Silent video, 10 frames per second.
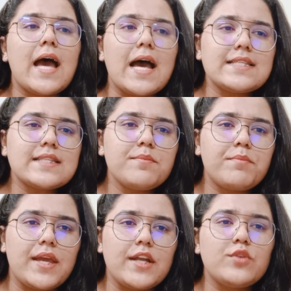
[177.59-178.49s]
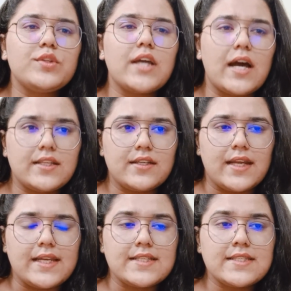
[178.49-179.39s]
as compared to the other
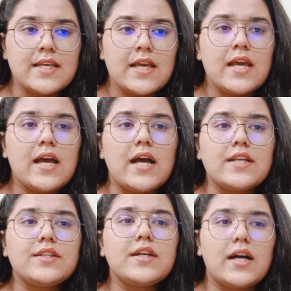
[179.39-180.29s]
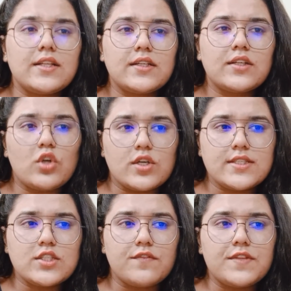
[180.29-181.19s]
rights under the other
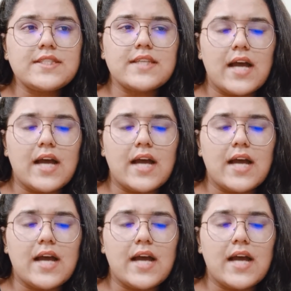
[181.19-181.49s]
clauses of this